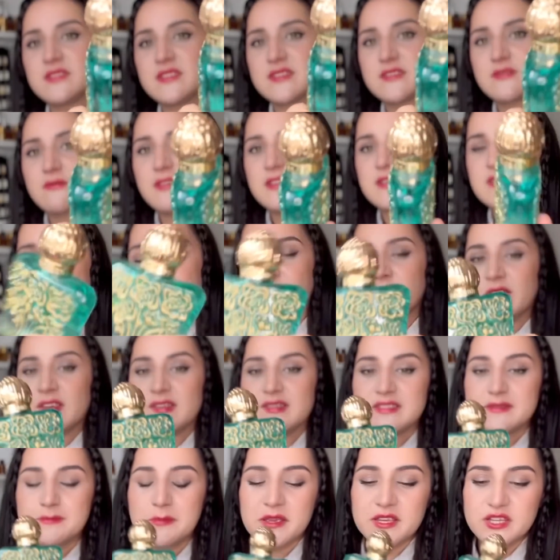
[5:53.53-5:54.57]
it's quite
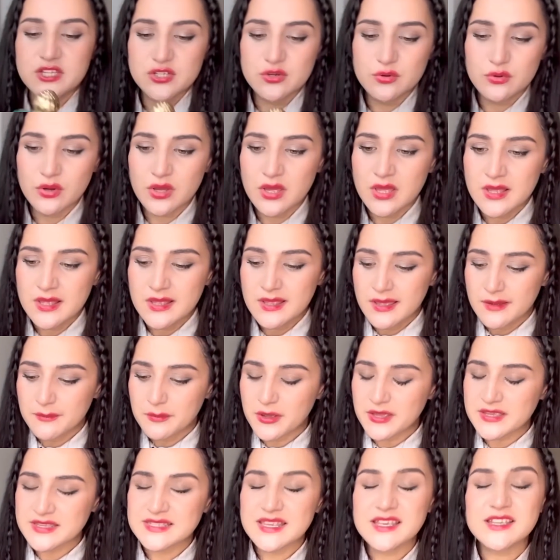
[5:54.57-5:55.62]
something special,
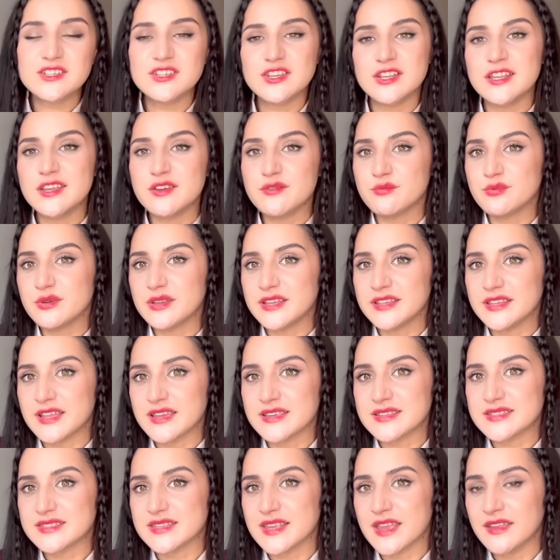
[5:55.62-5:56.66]
but it's actually a really
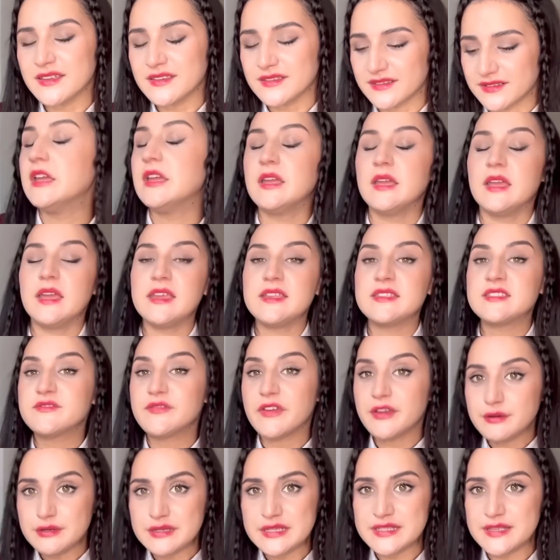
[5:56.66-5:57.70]
nice scent. It's
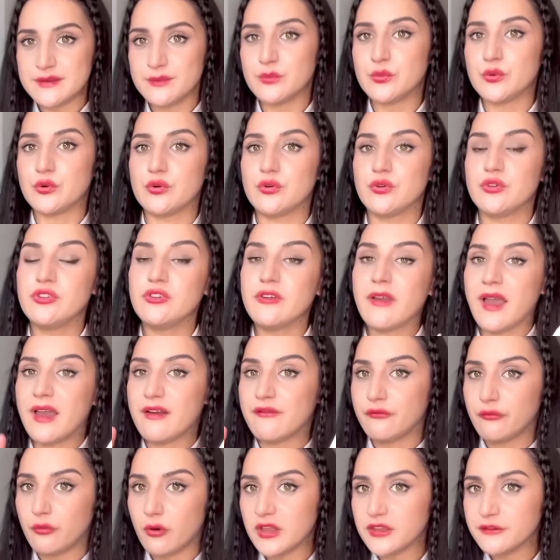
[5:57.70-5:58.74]
very simple. You have
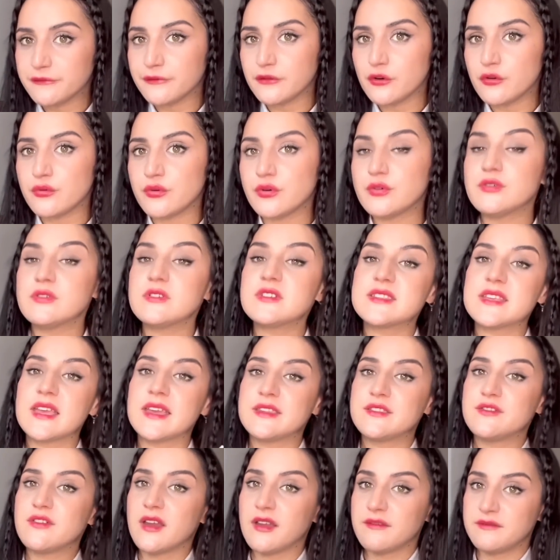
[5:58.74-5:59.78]
white florals
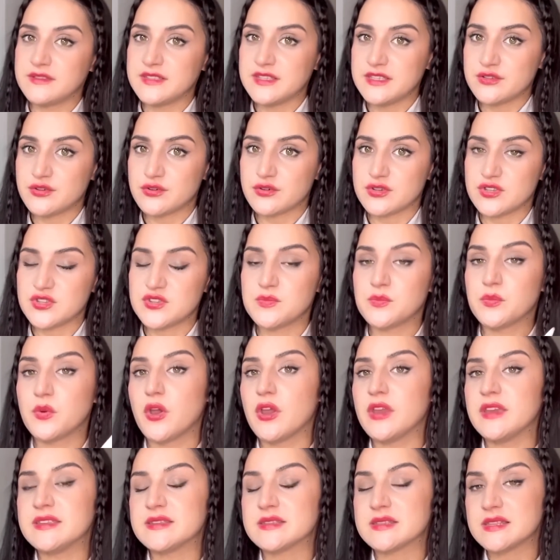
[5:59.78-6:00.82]
and you have citrus,
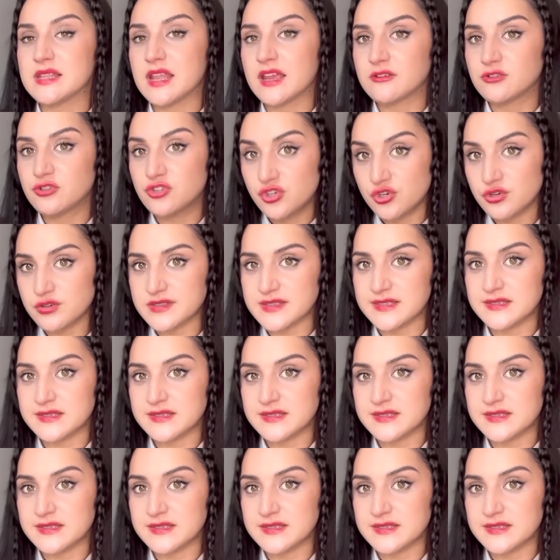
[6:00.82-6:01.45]
but it's like juicy